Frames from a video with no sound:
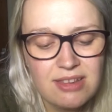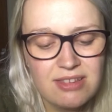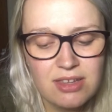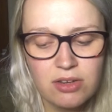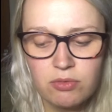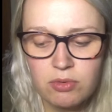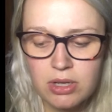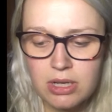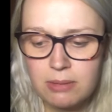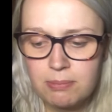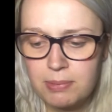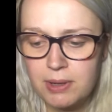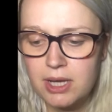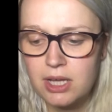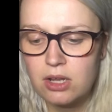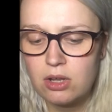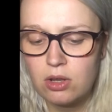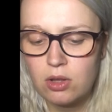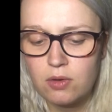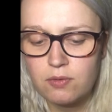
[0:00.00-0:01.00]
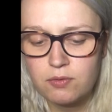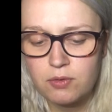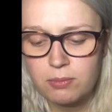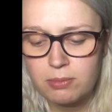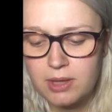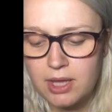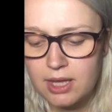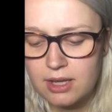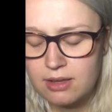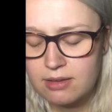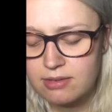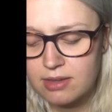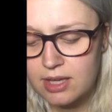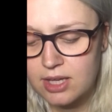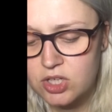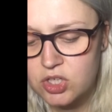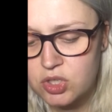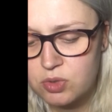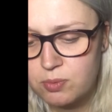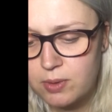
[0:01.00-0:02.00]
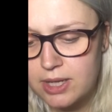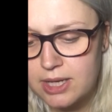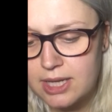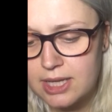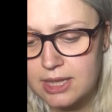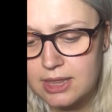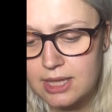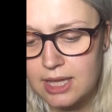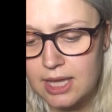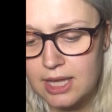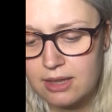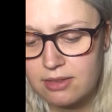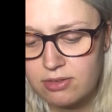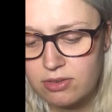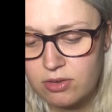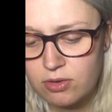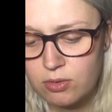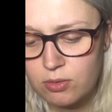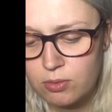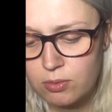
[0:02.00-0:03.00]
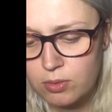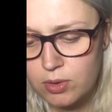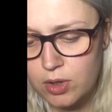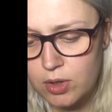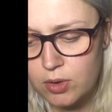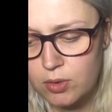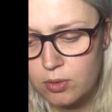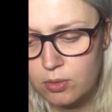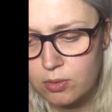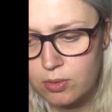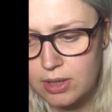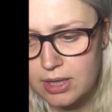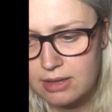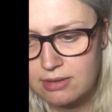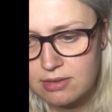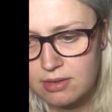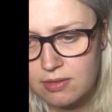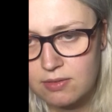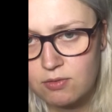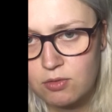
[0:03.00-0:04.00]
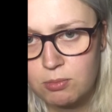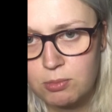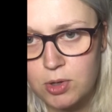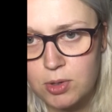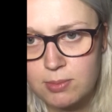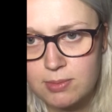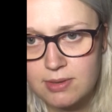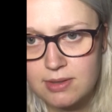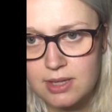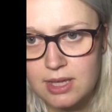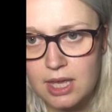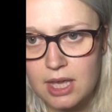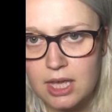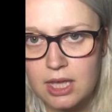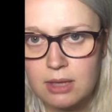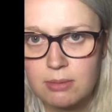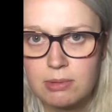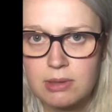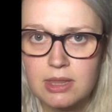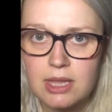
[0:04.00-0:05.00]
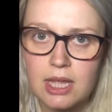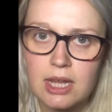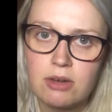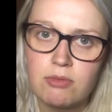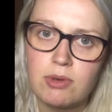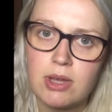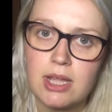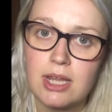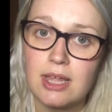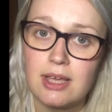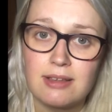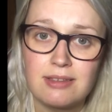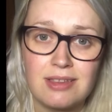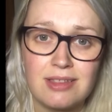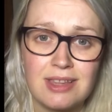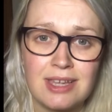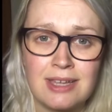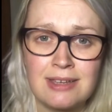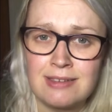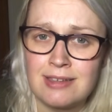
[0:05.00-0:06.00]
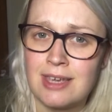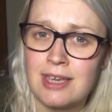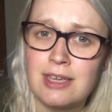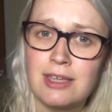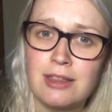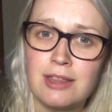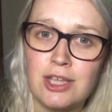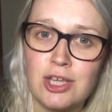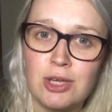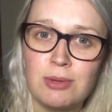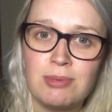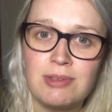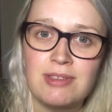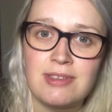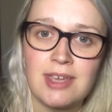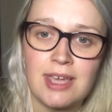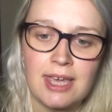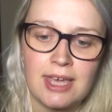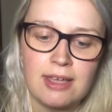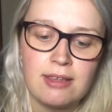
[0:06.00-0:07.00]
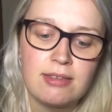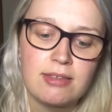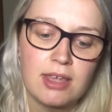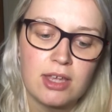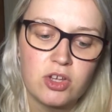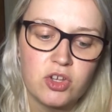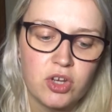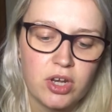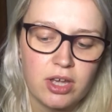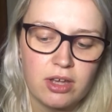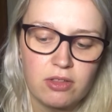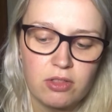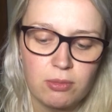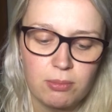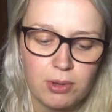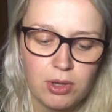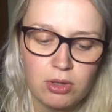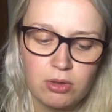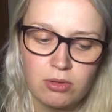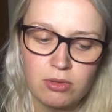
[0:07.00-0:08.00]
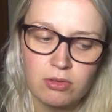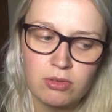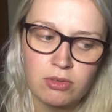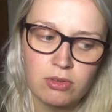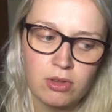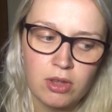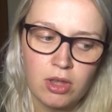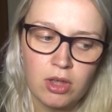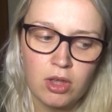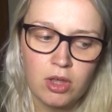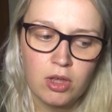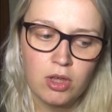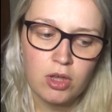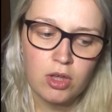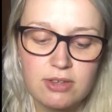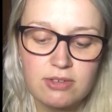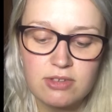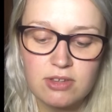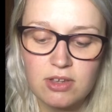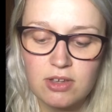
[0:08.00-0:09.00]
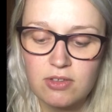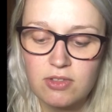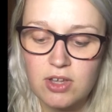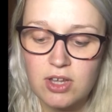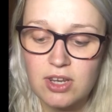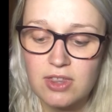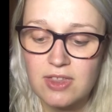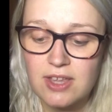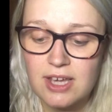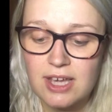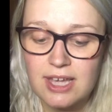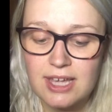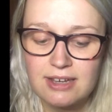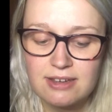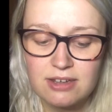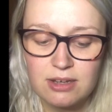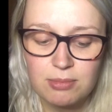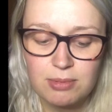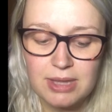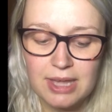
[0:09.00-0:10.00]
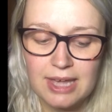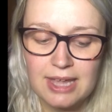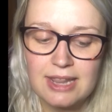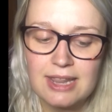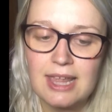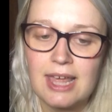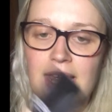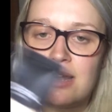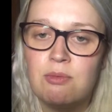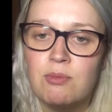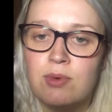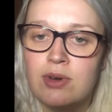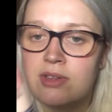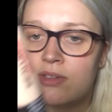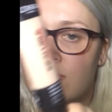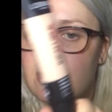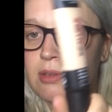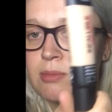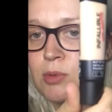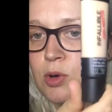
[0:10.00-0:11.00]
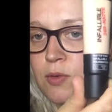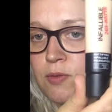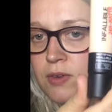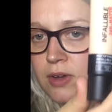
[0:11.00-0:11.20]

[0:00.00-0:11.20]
Didn't really buy a lot from there, because I actually went in there to go get something from Urban Decay, but then realised that they'd taken the Urban Decay section out of the Boots. And so the only thing I ended up getting then was some more